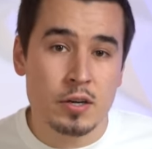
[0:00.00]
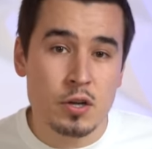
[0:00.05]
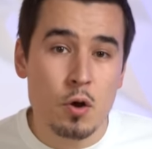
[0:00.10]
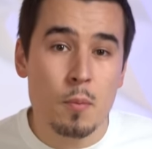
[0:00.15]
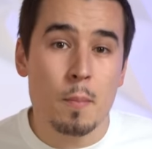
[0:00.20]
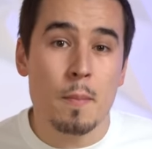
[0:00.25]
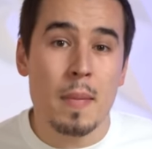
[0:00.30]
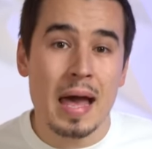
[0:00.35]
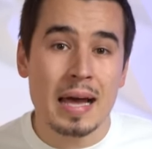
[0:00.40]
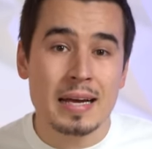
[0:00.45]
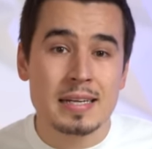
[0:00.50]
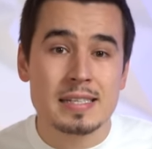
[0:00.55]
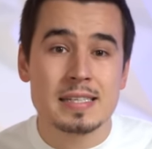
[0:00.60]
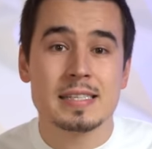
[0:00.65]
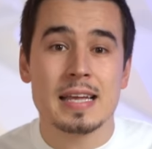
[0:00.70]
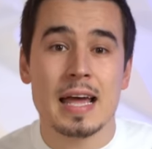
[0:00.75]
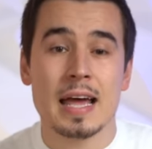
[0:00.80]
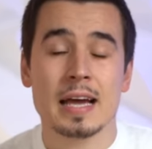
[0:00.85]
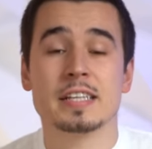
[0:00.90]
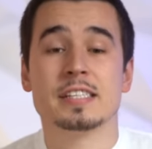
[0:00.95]
new Max
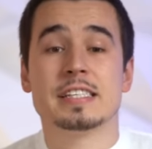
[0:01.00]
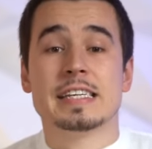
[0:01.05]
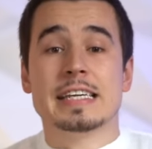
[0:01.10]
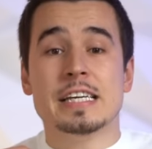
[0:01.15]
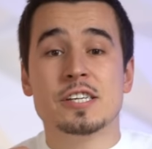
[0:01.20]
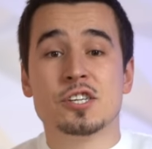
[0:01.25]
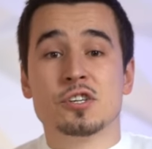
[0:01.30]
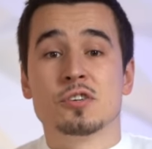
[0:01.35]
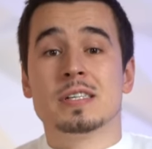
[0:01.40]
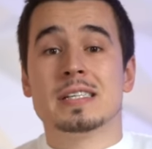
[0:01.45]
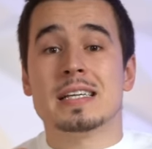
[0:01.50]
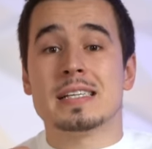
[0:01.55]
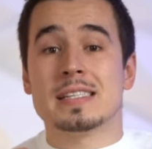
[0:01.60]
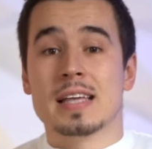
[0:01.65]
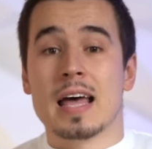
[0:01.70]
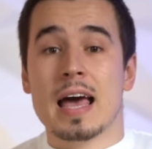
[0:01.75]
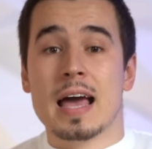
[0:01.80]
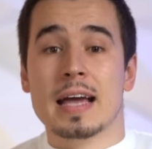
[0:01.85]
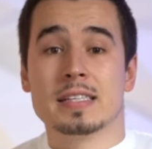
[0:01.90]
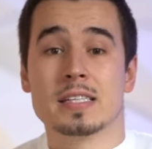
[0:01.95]
Tech t-shirt
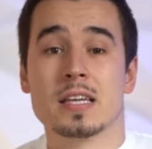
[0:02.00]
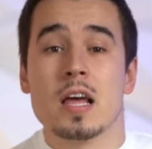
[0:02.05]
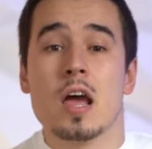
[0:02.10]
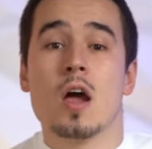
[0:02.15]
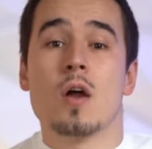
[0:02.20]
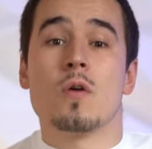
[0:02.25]
designs